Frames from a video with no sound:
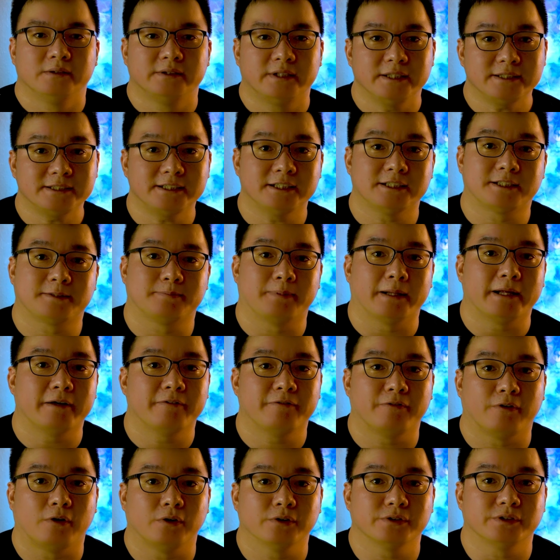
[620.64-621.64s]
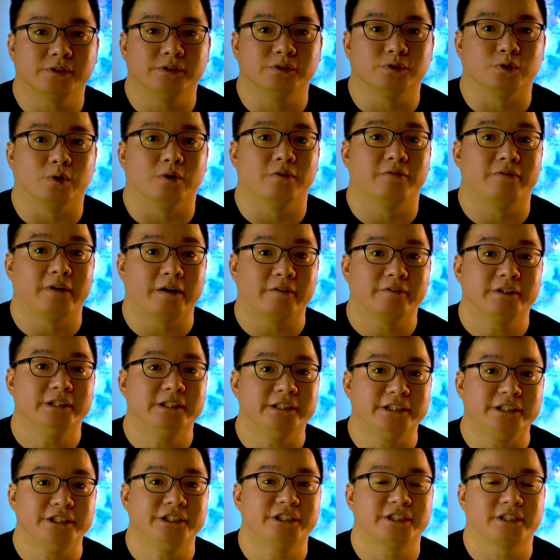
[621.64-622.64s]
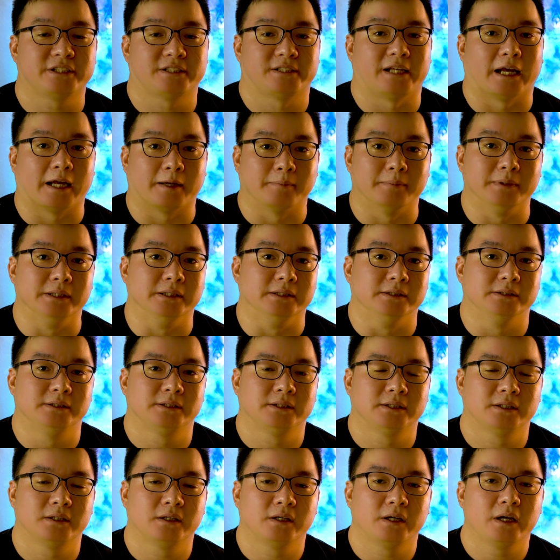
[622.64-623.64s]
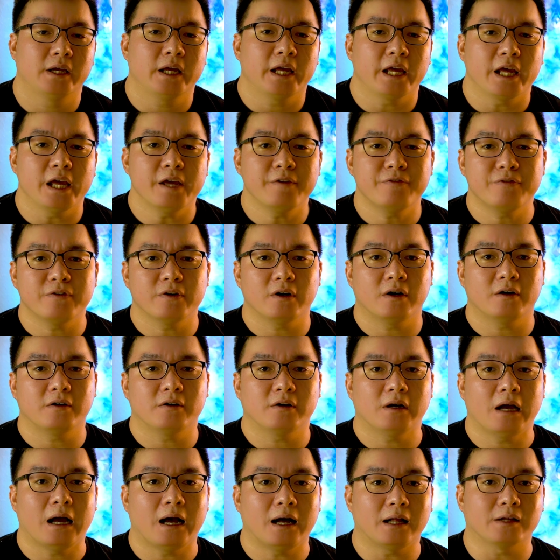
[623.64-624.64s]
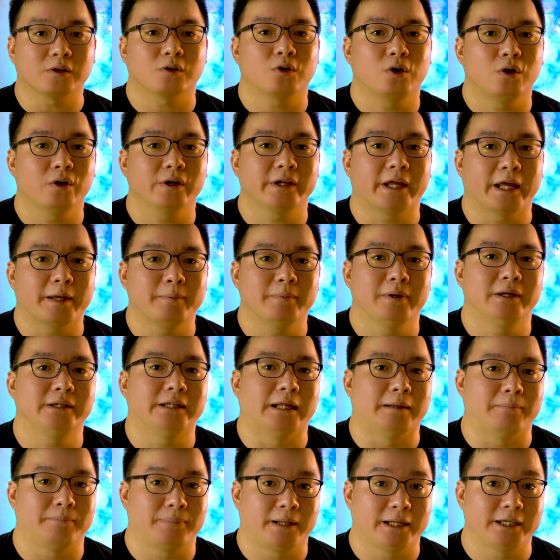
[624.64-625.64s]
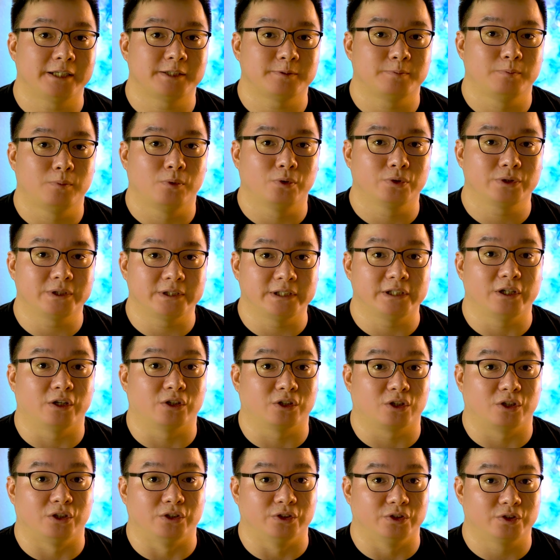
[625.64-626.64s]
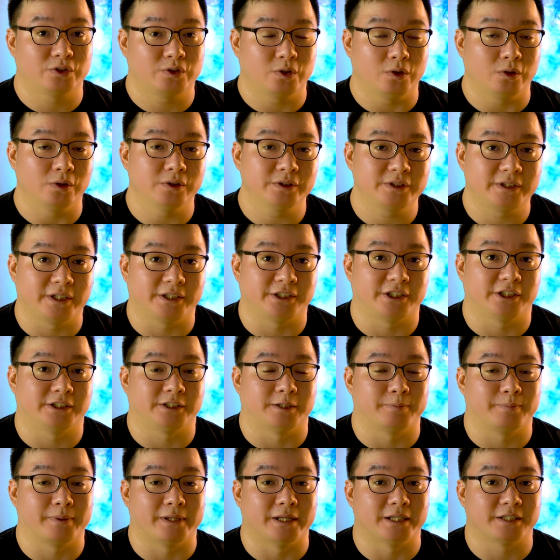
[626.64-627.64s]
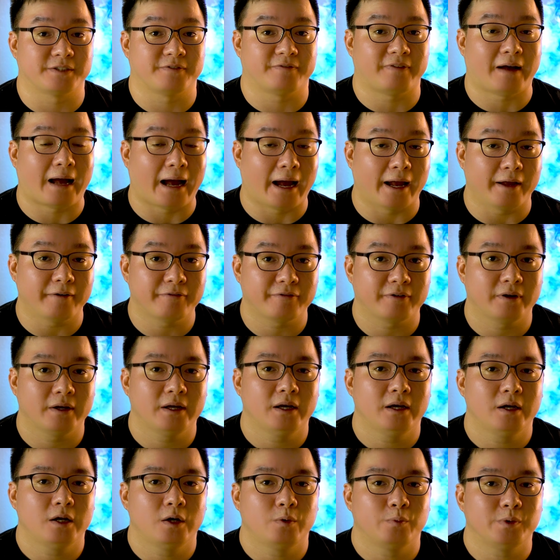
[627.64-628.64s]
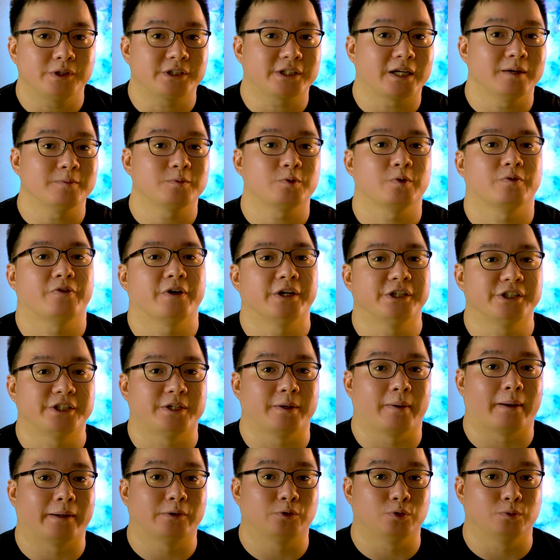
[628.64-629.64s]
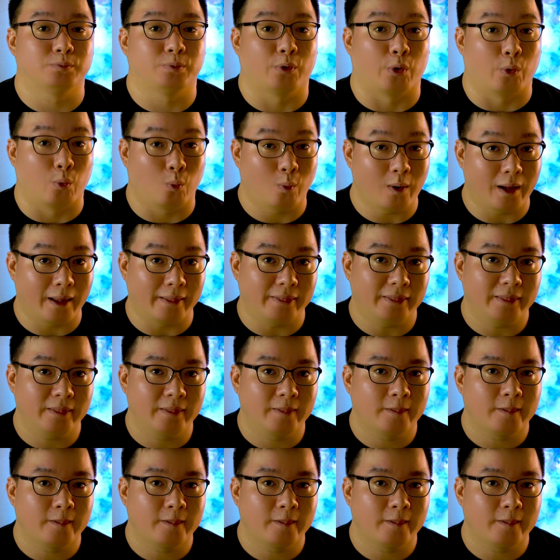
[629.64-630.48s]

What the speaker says: This display falls into a very niche segment. If you are a hardcore gamer that plays mostly on consoles such as the PS5, which comes with HDMI 2.1,